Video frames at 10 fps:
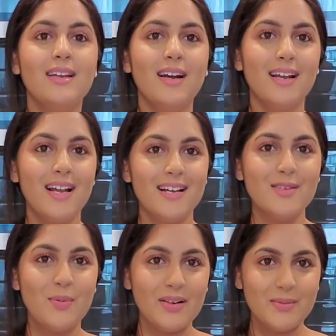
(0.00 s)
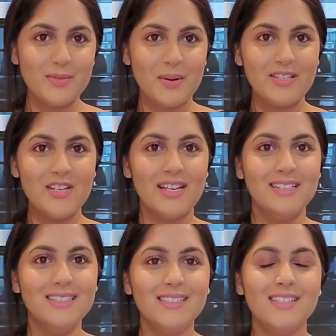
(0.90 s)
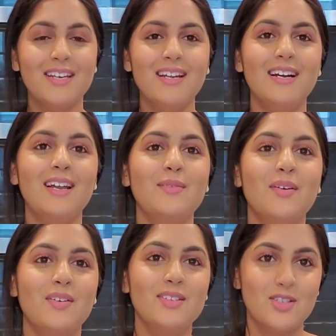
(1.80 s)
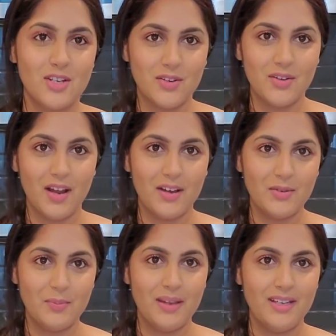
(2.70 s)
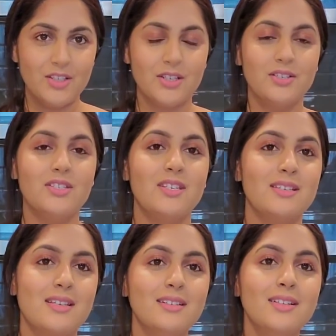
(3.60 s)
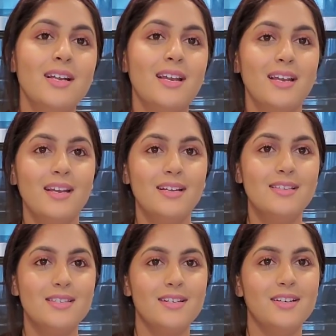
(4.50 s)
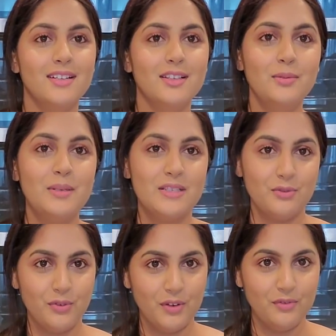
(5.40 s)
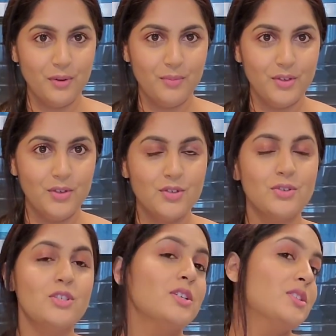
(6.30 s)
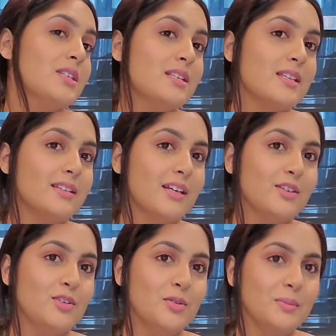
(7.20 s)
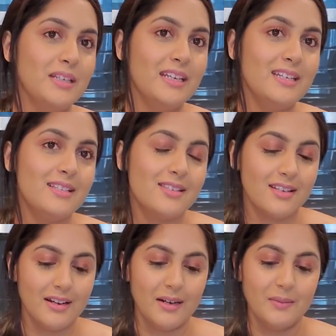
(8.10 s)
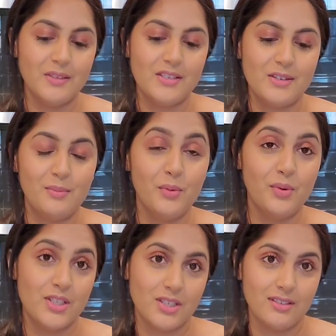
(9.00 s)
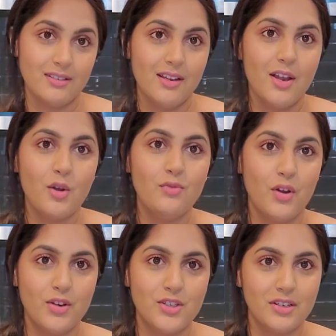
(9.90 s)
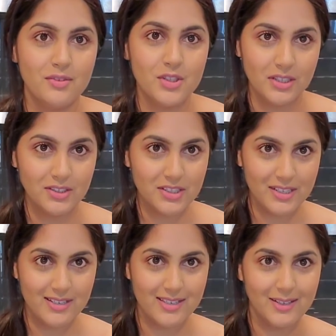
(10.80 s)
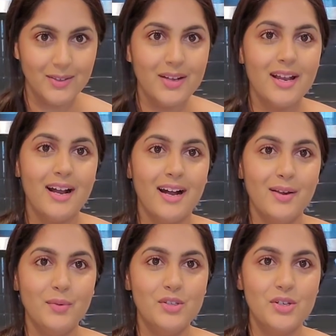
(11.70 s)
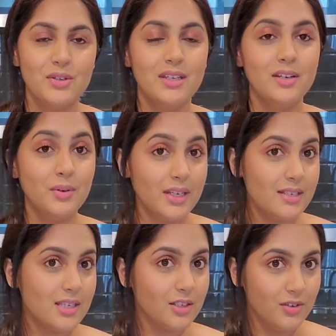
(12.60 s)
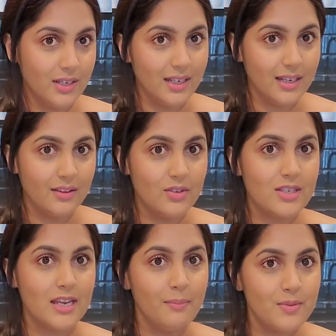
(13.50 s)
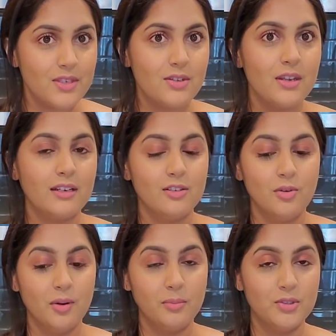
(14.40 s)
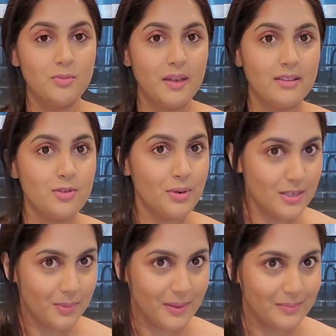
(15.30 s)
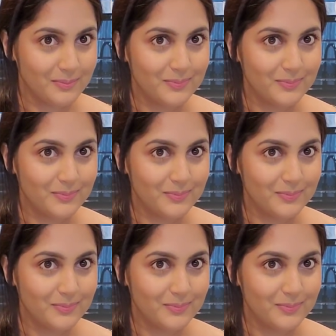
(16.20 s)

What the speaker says: Hi guys, welcome to my channel. Today I am going to show you how to make chicken schnitzel. It's a little bit different from the usual chicken schnitzel that you normally eat. This is a Mauritian version of a chicken schnitzel. I will show you the ingredients that you need and the steps so that you're able to make this recipe.